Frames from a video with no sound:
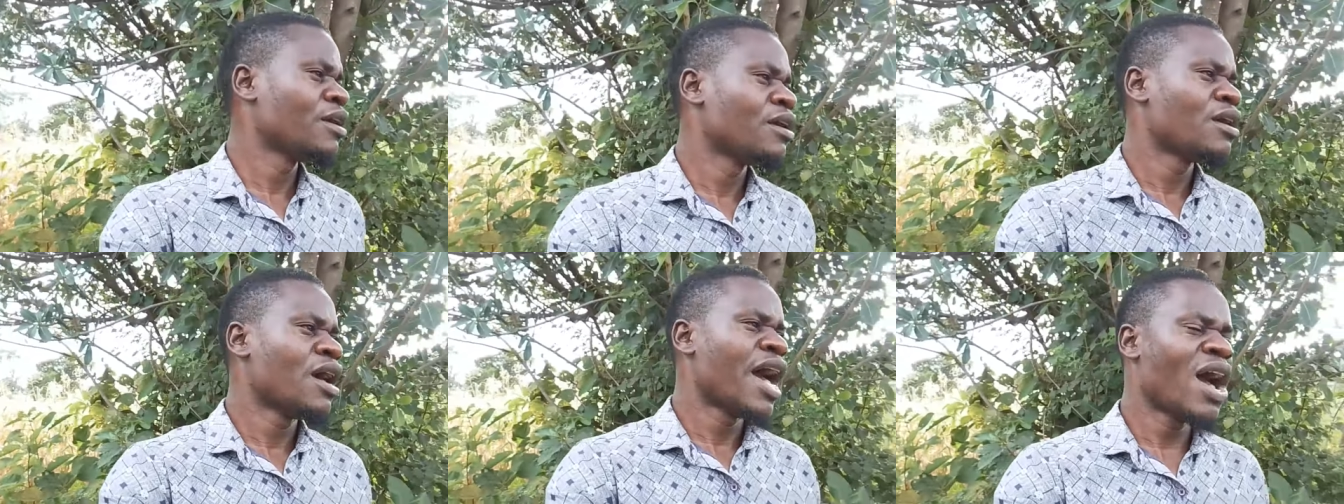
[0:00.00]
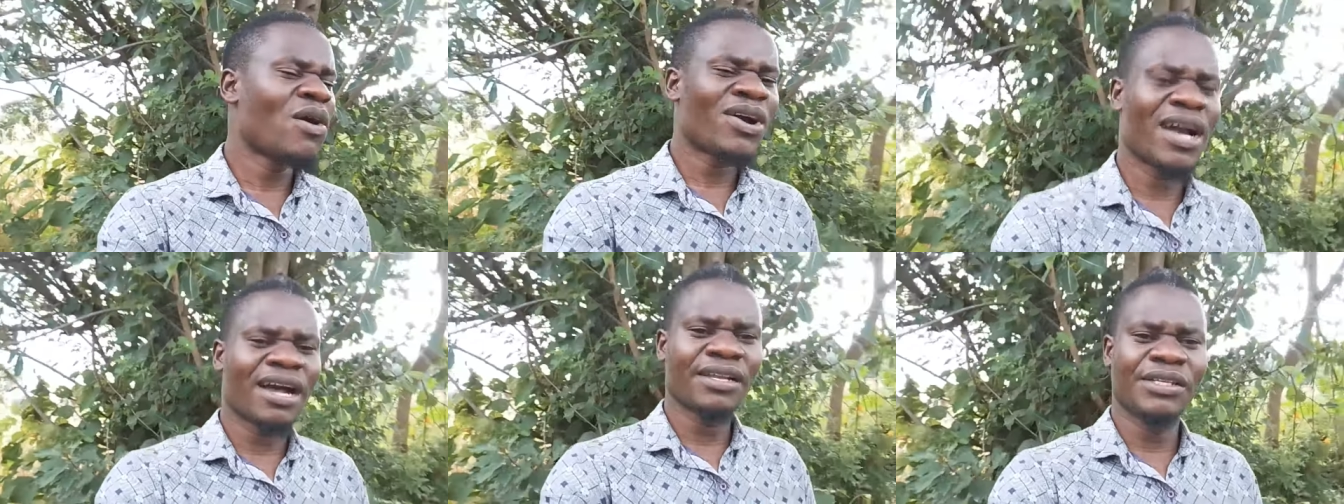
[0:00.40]
how
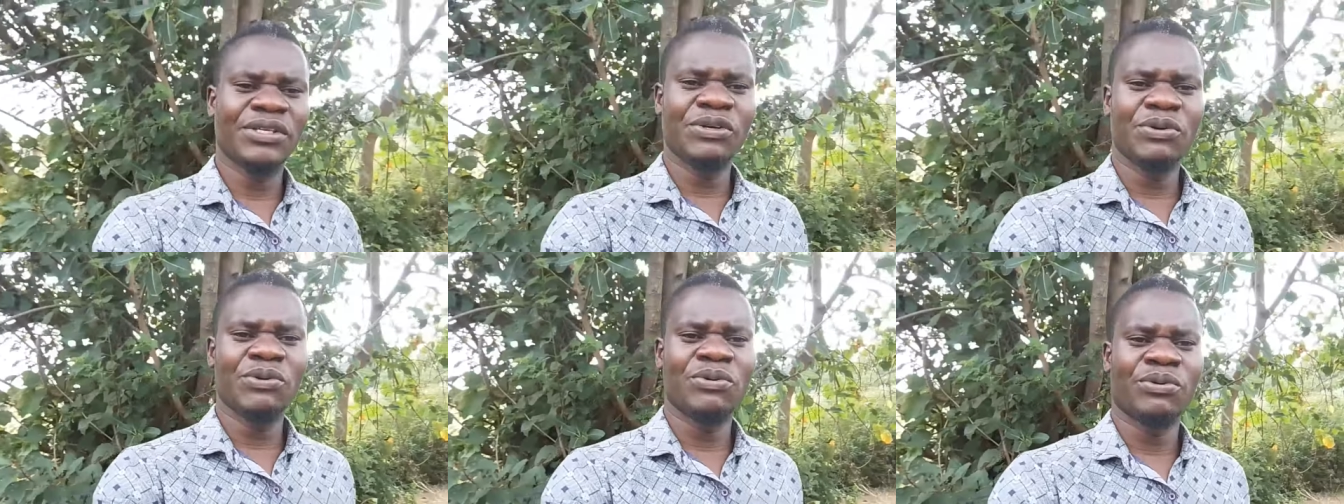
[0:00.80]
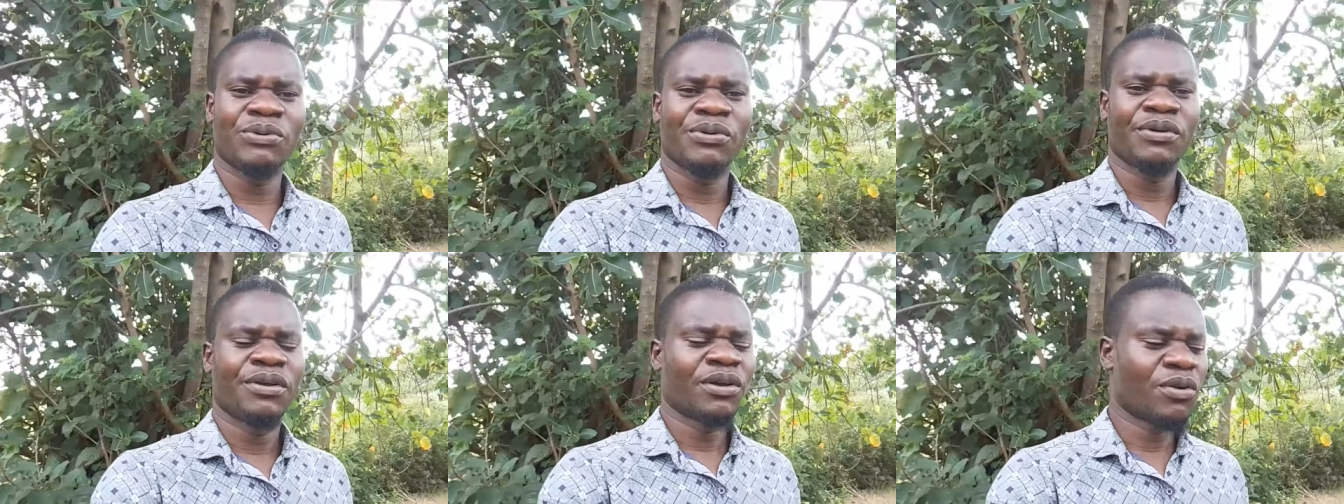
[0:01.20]
can you
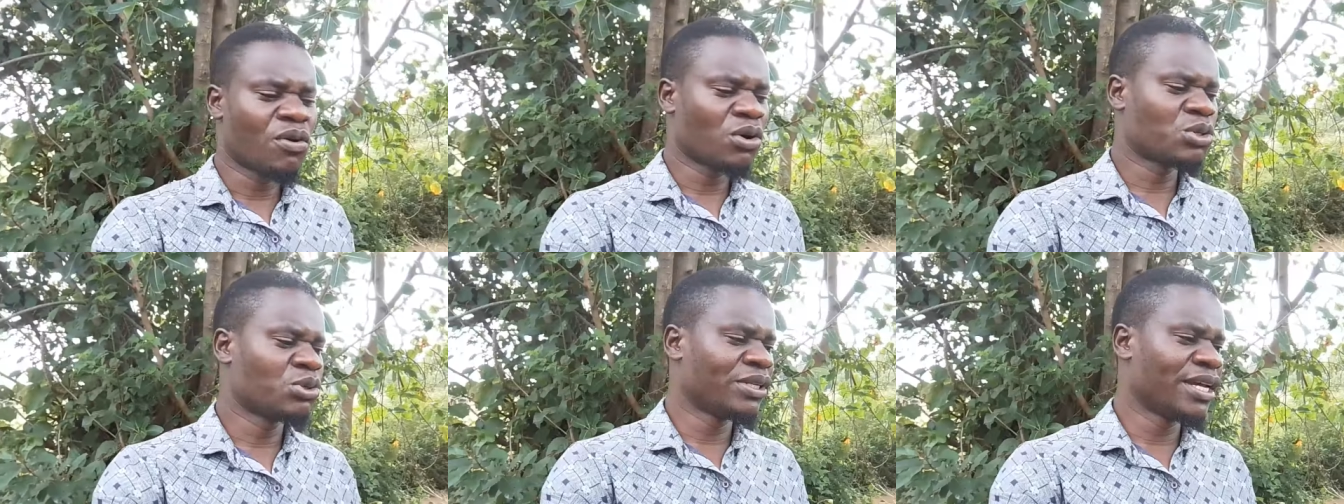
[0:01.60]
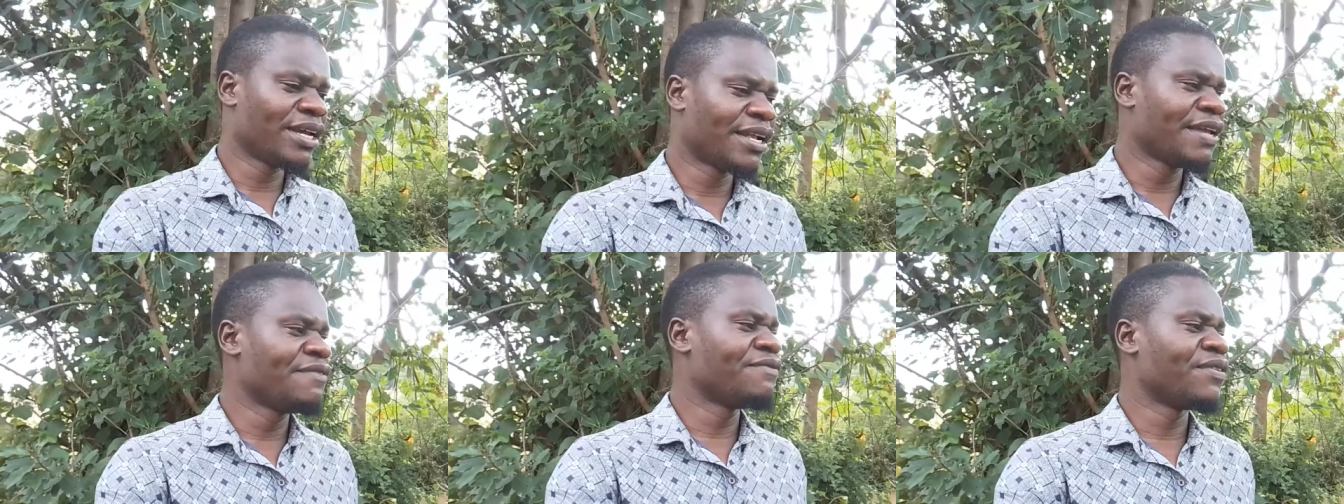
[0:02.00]
go to the
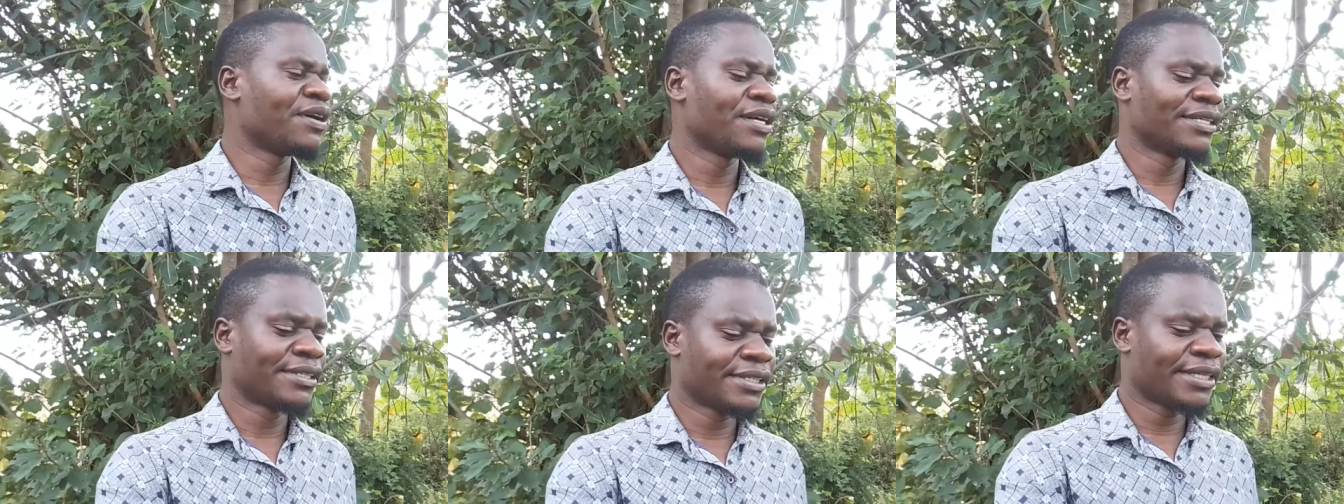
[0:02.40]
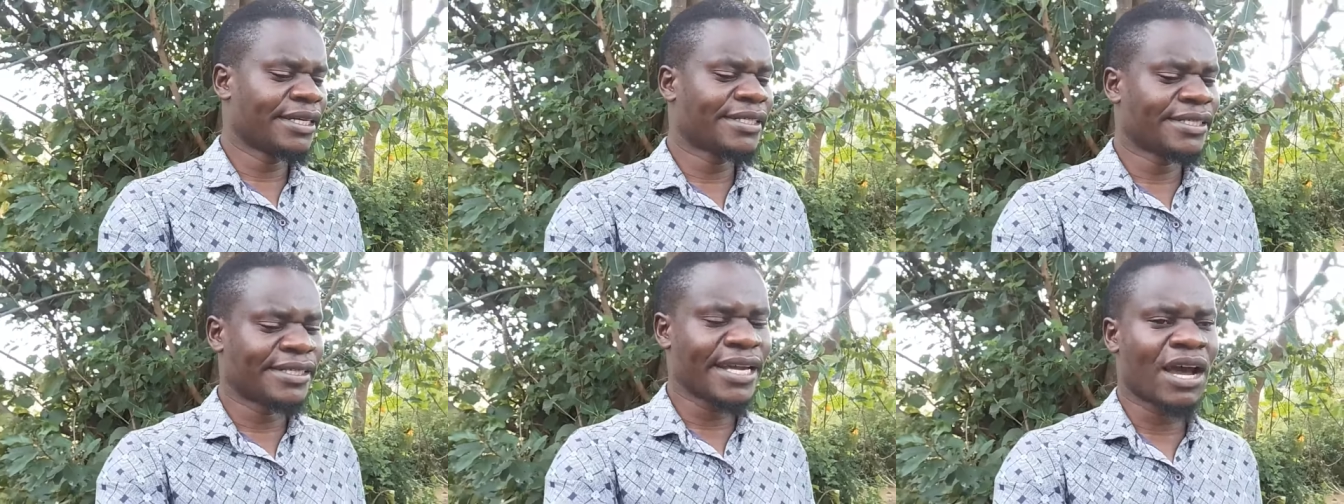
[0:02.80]
river, sit
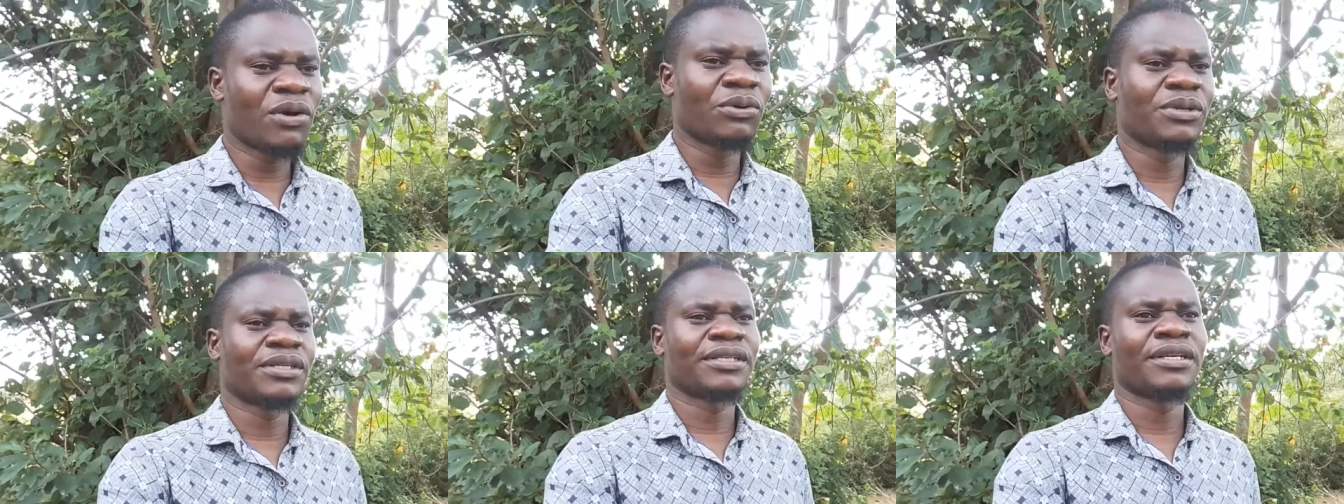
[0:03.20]
down,